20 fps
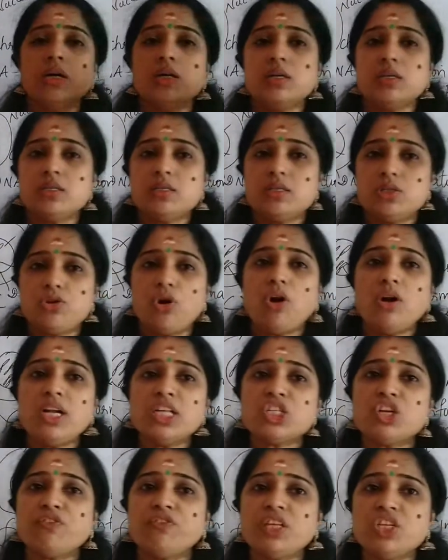
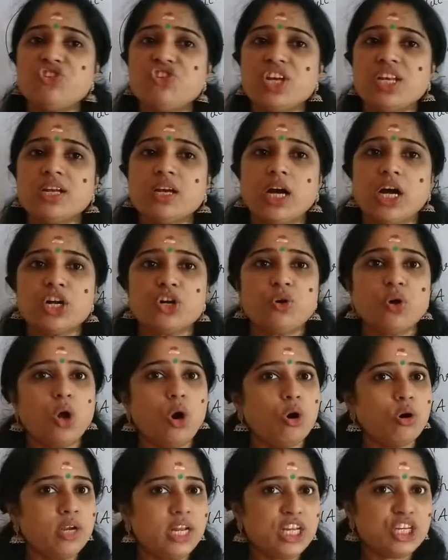Tallness of the gene control
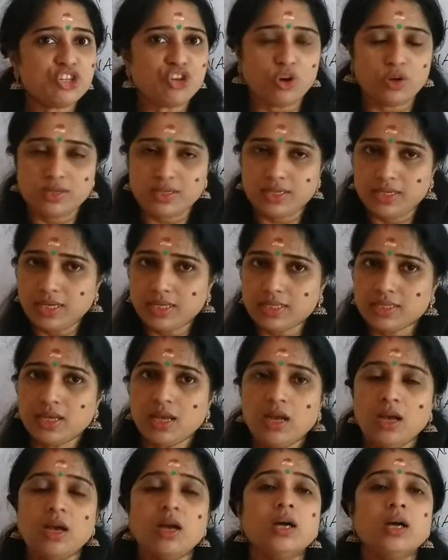only tallness.